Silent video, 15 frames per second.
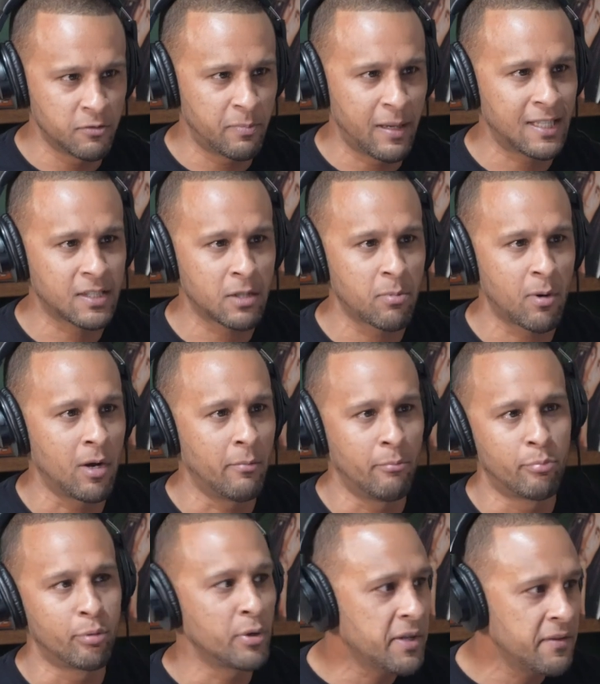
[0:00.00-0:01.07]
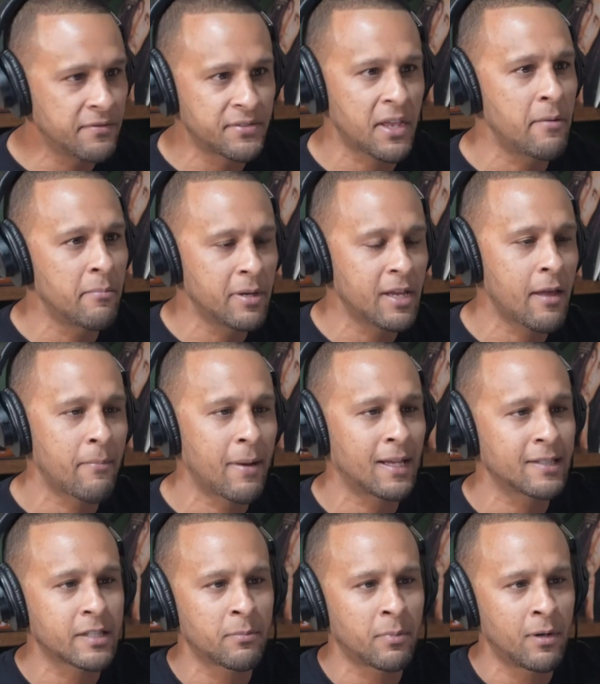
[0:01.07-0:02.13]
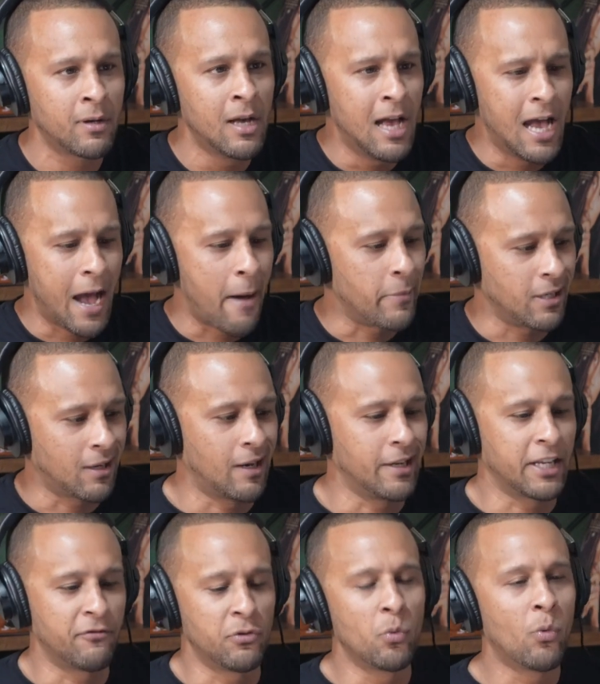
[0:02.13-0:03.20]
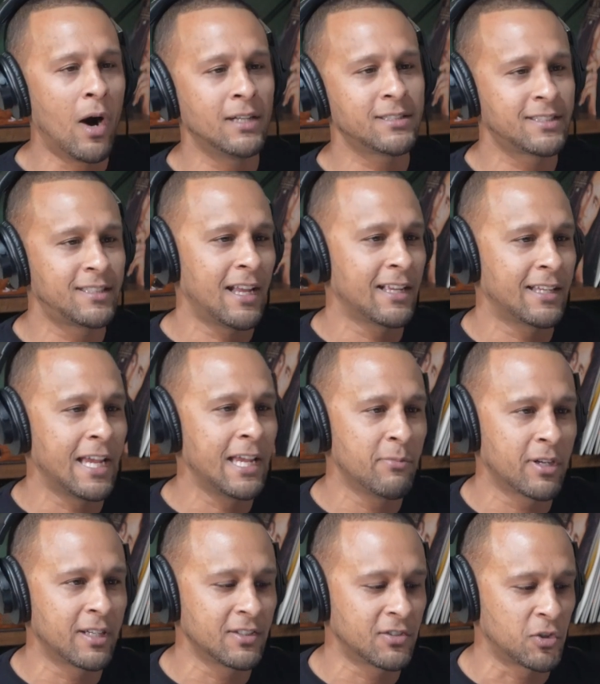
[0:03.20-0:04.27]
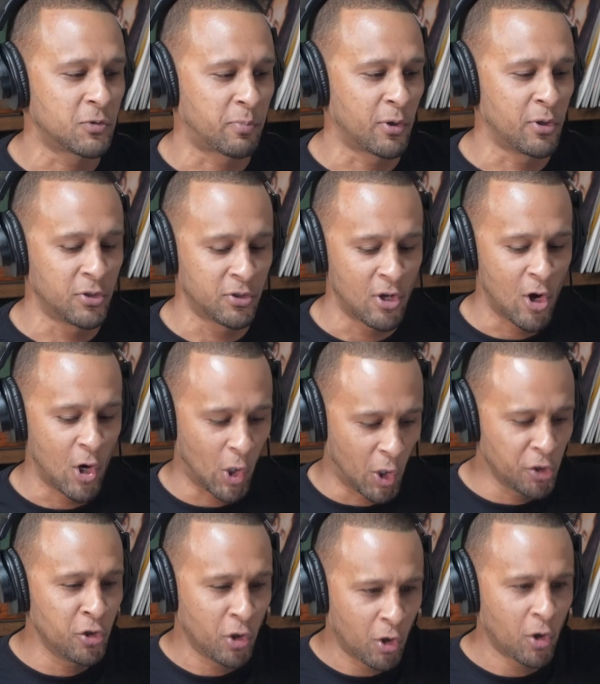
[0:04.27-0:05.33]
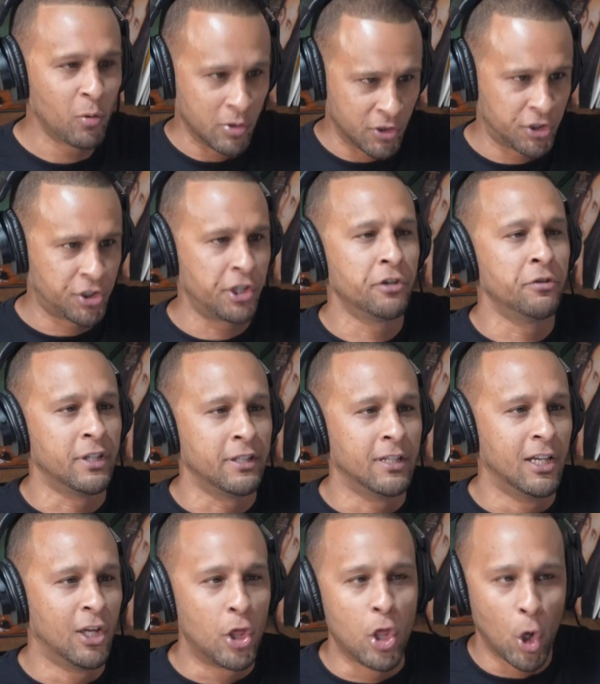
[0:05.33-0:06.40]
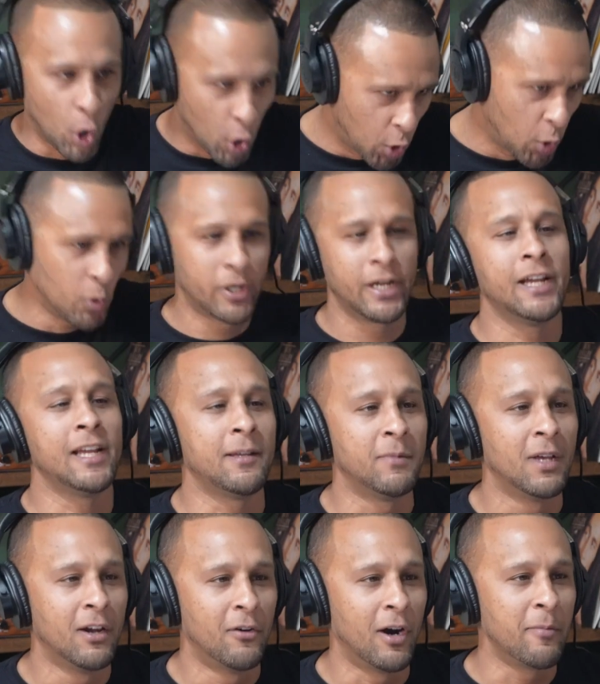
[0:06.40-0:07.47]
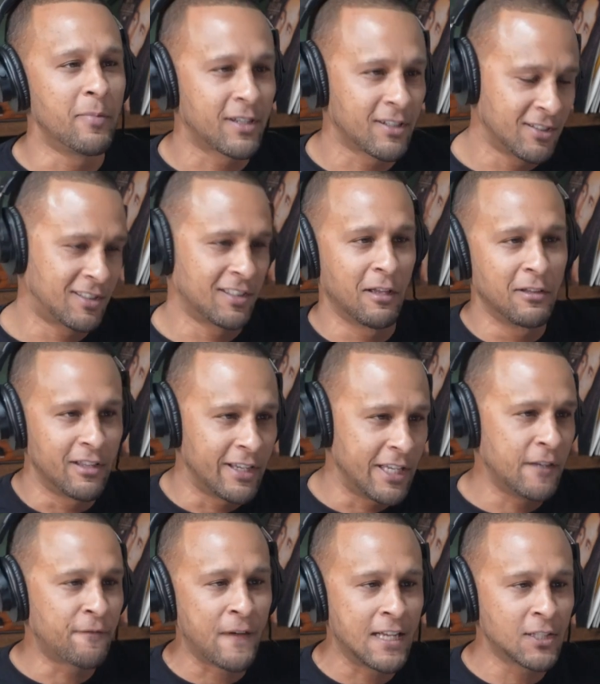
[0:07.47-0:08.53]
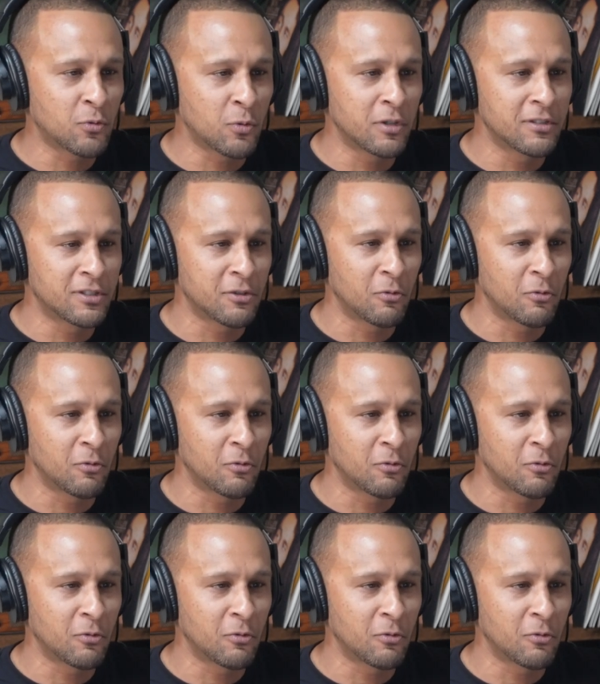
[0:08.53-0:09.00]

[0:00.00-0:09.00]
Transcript: basketball and breathes NBA basketball. I mean, like if you watch that game against the Spurs, all you heard was cheering the whole game, right? Because the Heat fans were